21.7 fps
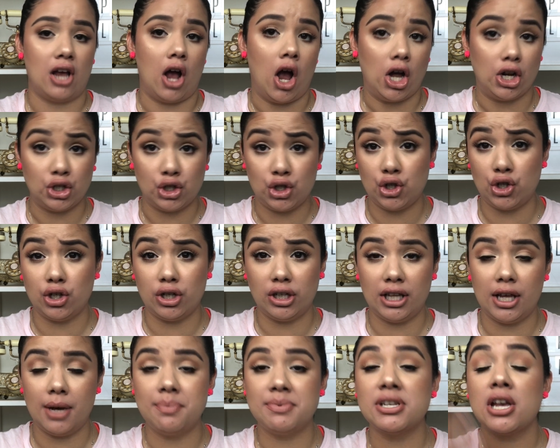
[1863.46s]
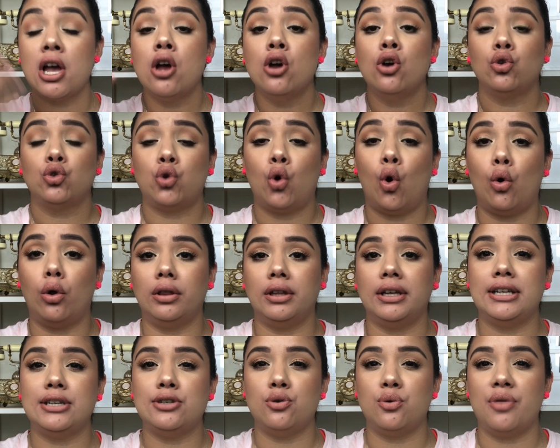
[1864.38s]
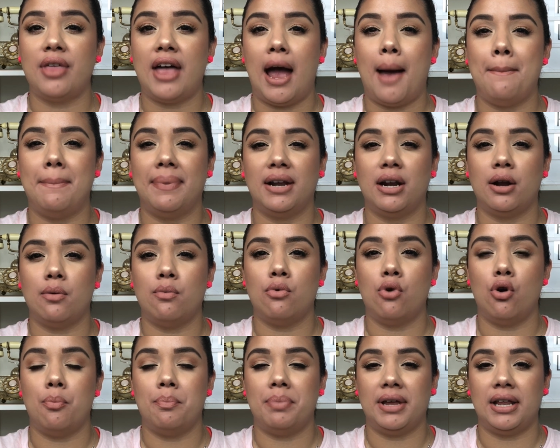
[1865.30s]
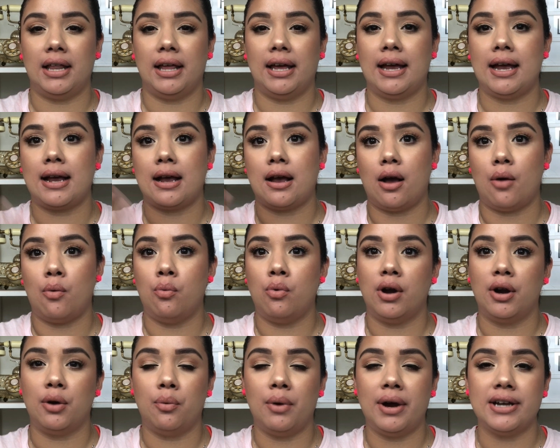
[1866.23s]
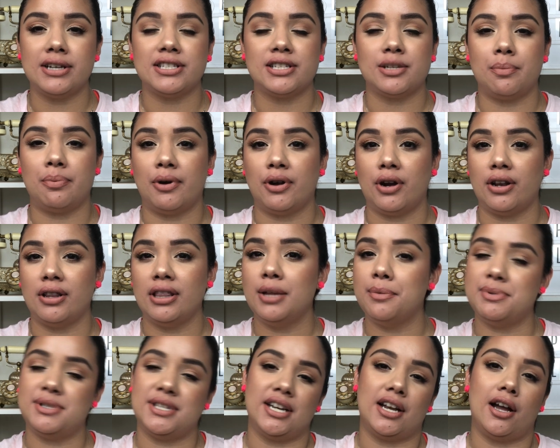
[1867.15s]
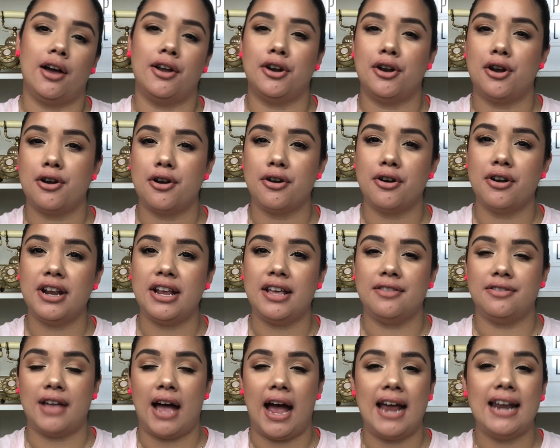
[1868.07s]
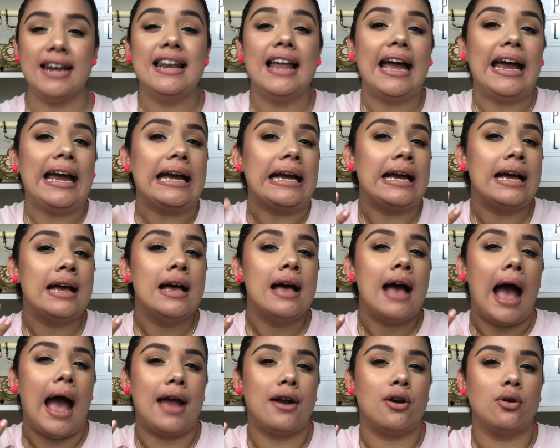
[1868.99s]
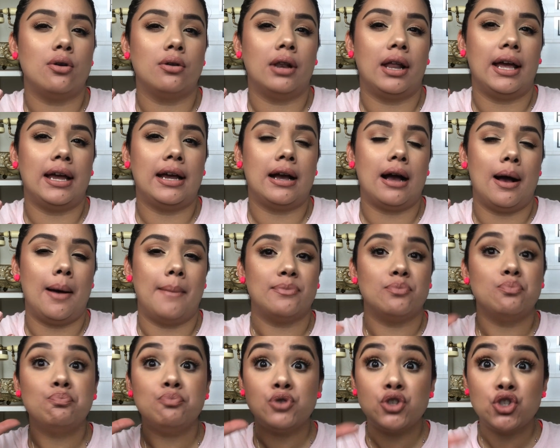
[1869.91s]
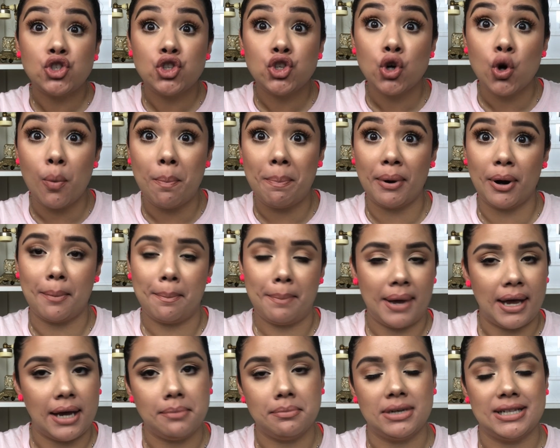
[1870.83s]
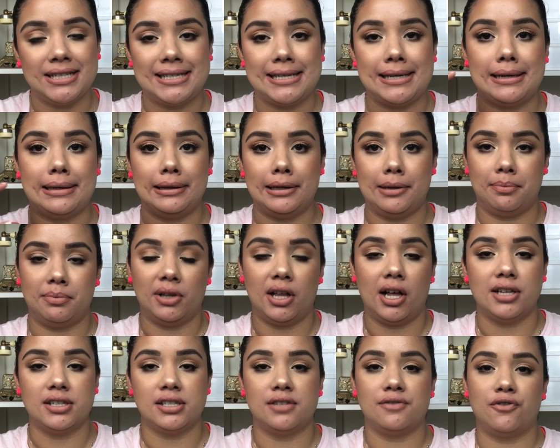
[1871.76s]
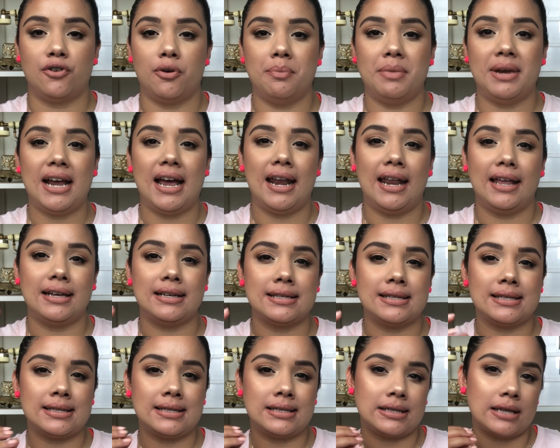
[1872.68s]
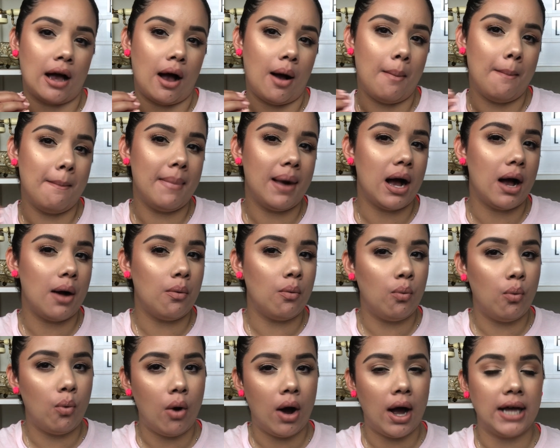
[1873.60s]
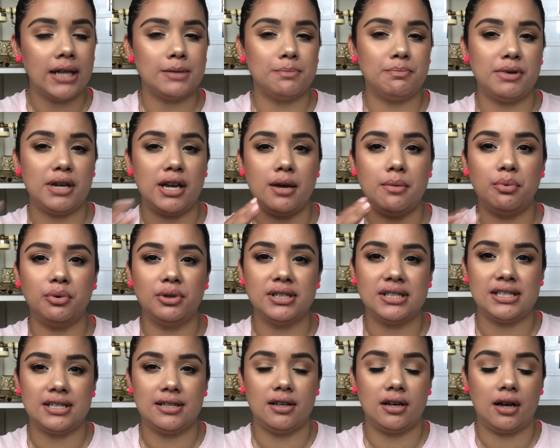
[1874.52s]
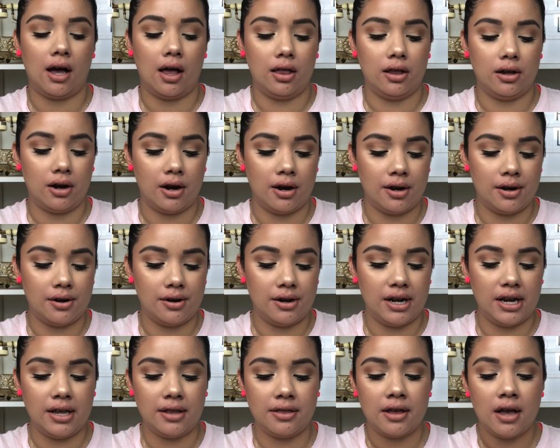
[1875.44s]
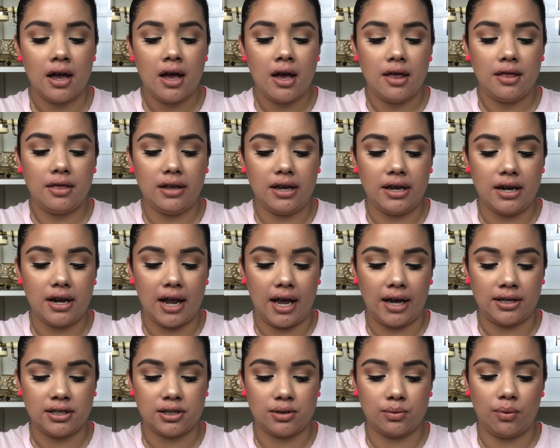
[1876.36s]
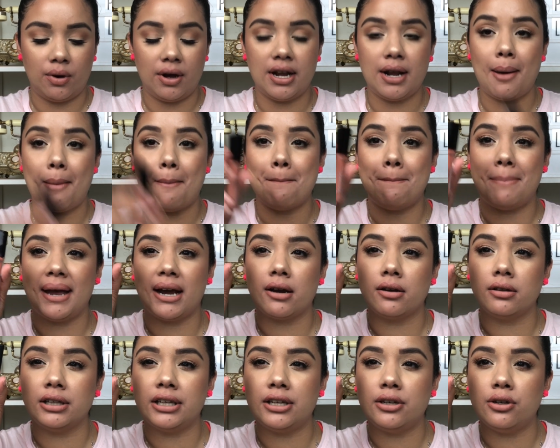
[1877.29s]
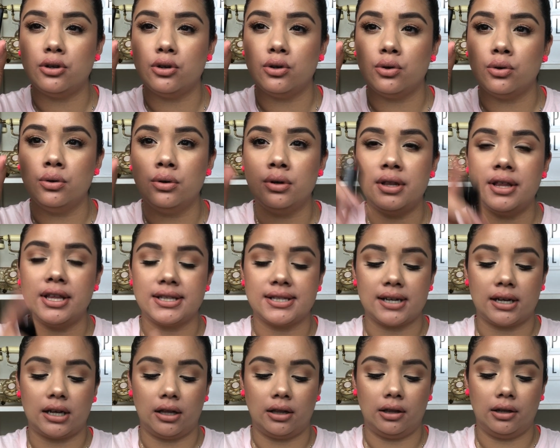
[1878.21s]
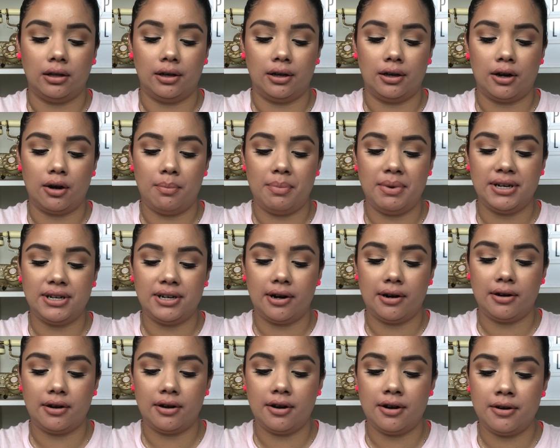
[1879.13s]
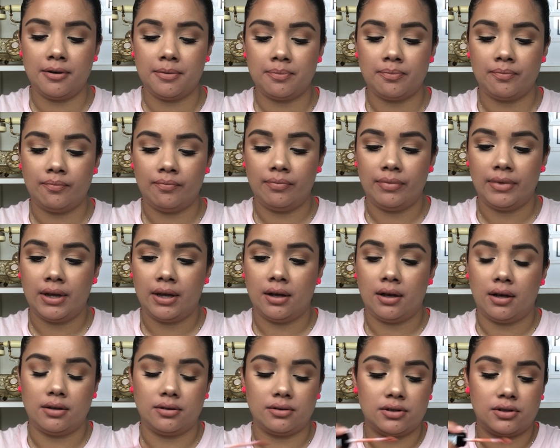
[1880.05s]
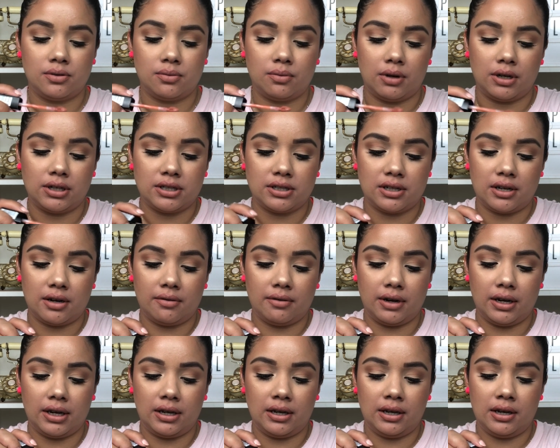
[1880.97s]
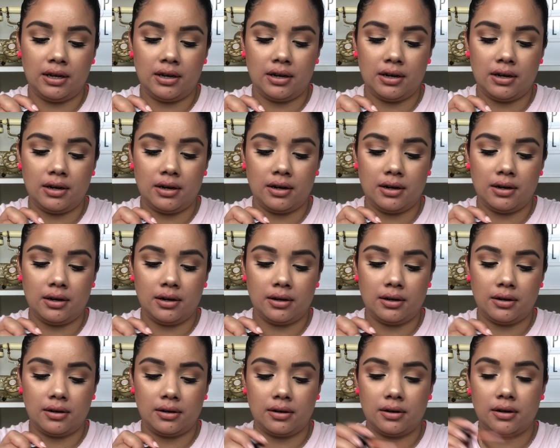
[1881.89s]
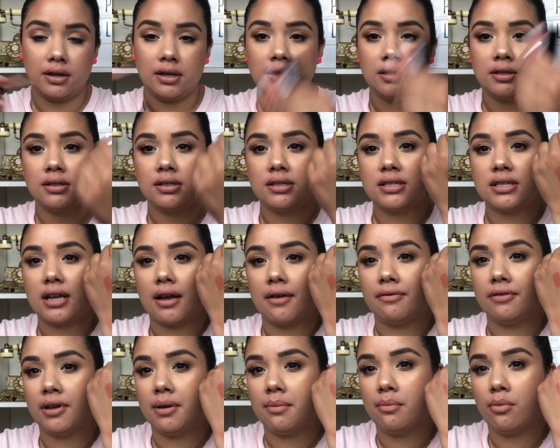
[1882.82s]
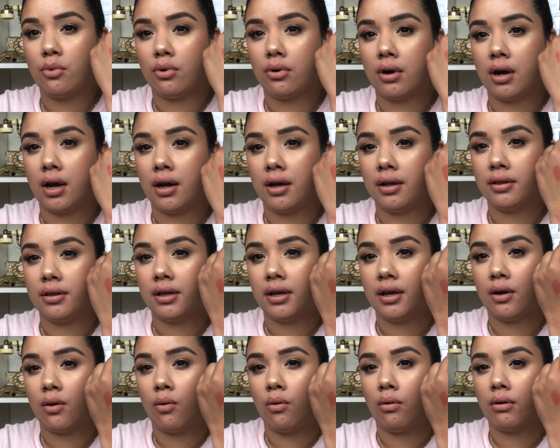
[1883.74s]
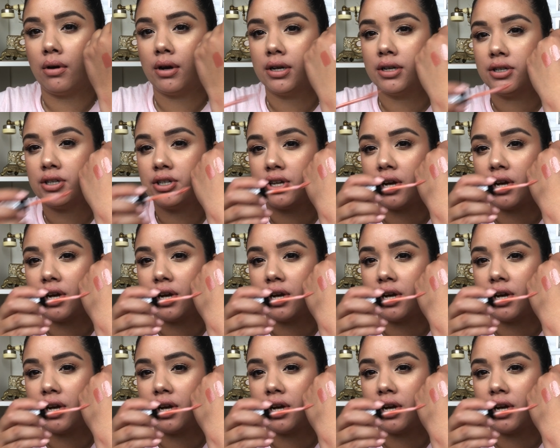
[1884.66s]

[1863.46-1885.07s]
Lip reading: onto your lips, totally do that, but it won't be like, what a waste to put a lipstick on underneath. I don't like super pigmented lip glosses. For me, I like somewhat be able to see the color underneath. The next one, Barely Nude. It's like a little bit darker. I'll swatch that right here. It's definitely more on the orange